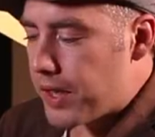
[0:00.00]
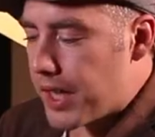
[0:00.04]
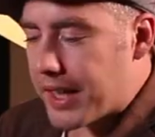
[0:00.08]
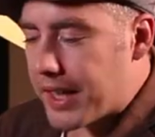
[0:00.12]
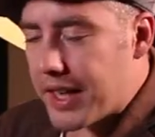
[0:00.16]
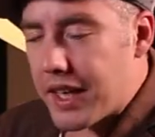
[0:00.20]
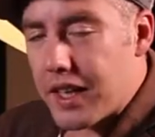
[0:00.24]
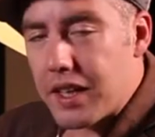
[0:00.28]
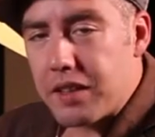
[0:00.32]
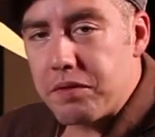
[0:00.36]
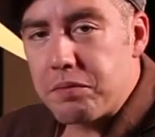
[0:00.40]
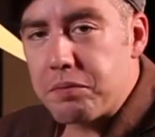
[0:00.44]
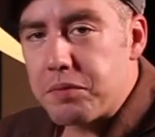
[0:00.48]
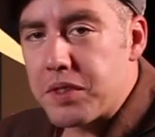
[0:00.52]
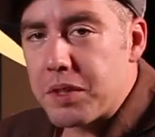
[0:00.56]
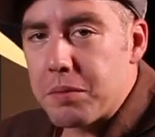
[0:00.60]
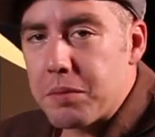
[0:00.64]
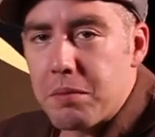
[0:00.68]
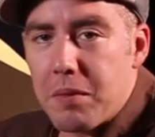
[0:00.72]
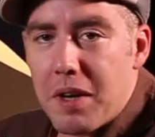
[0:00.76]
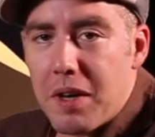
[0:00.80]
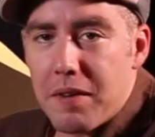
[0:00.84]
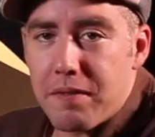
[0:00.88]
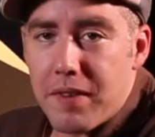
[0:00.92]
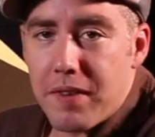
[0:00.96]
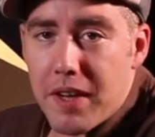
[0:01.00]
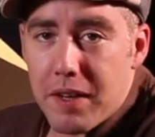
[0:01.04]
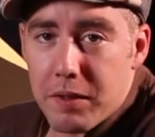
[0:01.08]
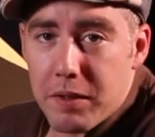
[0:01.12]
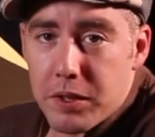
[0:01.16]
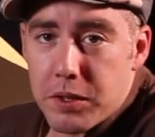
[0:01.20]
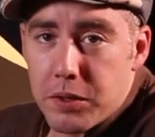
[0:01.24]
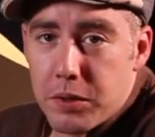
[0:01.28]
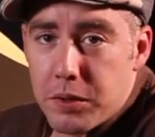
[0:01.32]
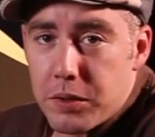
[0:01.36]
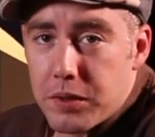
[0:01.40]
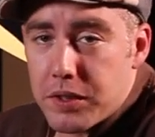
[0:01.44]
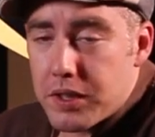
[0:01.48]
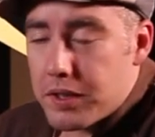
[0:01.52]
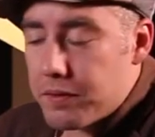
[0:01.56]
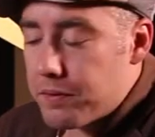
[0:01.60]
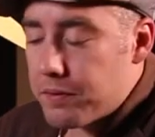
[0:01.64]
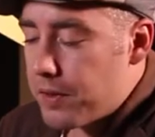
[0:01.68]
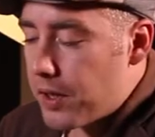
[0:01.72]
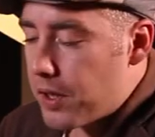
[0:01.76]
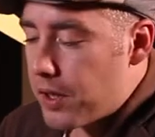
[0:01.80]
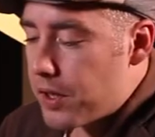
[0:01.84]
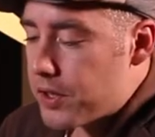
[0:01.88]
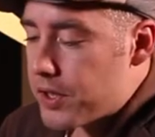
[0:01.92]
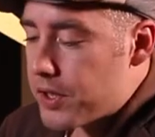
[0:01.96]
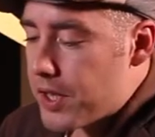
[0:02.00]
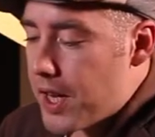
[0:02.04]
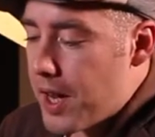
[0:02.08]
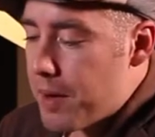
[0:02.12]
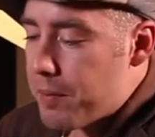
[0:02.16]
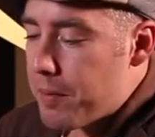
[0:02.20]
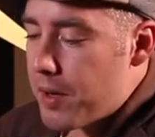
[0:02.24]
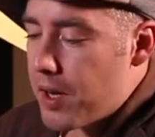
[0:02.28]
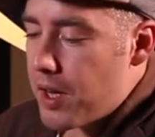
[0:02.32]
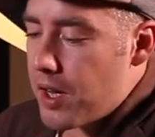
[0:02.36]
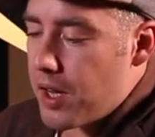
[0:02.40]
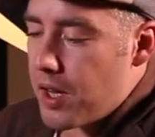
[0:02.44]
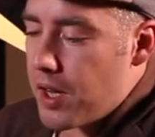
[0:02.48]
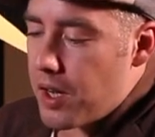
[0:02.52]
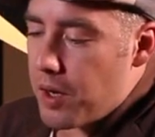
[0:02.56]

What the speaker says: again, some of my favorite tools in Photoshop.